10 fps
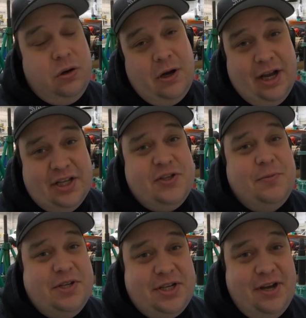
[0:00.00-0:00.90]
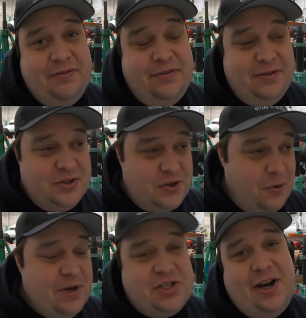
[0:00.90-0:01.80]
I got so much stuff, so
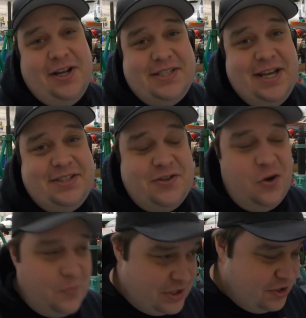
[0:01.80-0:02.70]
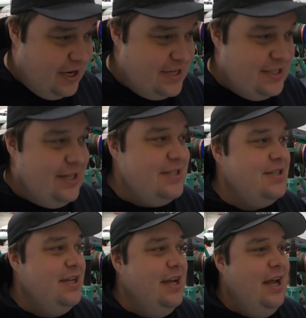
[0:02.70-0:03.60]
much content, so much
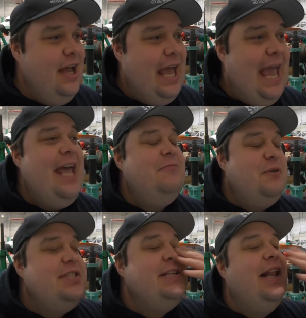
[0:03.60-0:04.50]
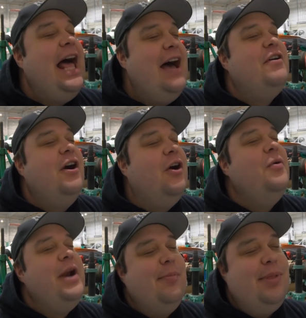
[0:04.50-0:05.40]
craziness, and we still have our
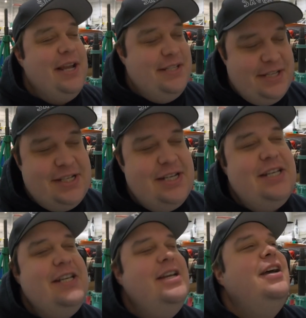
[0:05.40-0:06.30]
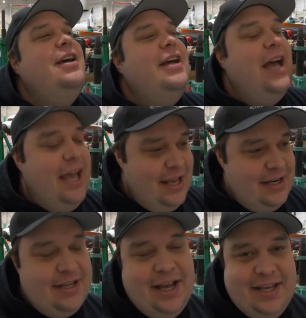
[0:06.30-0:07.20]
own airplane DTD.
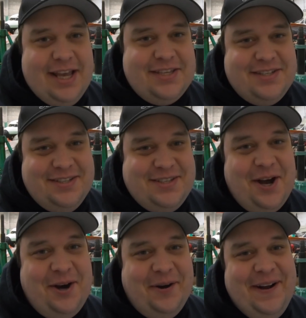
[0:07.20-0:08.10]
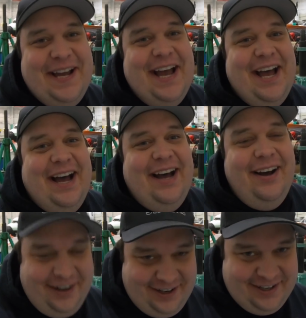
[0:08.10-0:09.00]
And yes, so
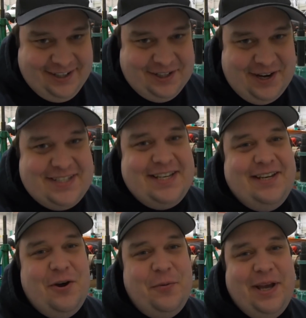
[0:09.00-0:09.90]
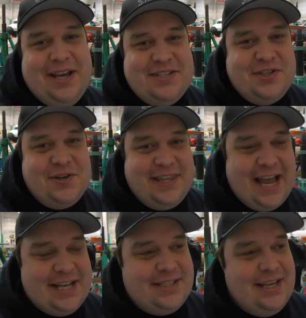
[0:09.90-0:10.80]
crazy. Hope you guys enjoyed
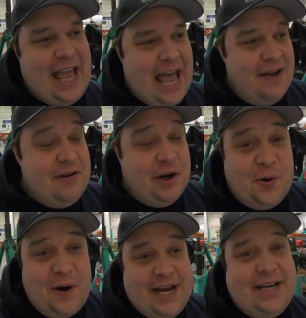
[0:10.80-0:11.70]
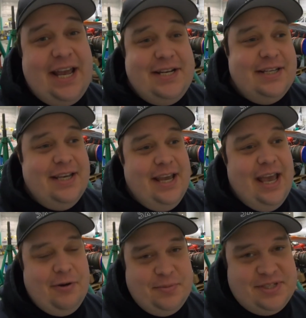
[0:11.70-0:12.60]
that. Have a great night,
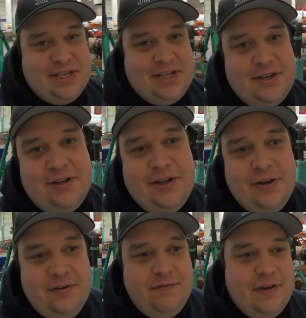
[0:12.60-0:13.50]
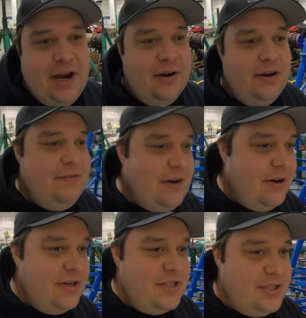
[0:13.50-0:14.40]
and we'll be seeing you very,
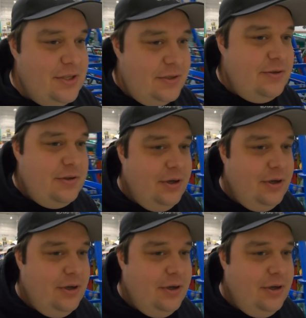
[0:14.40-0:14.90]
very soon.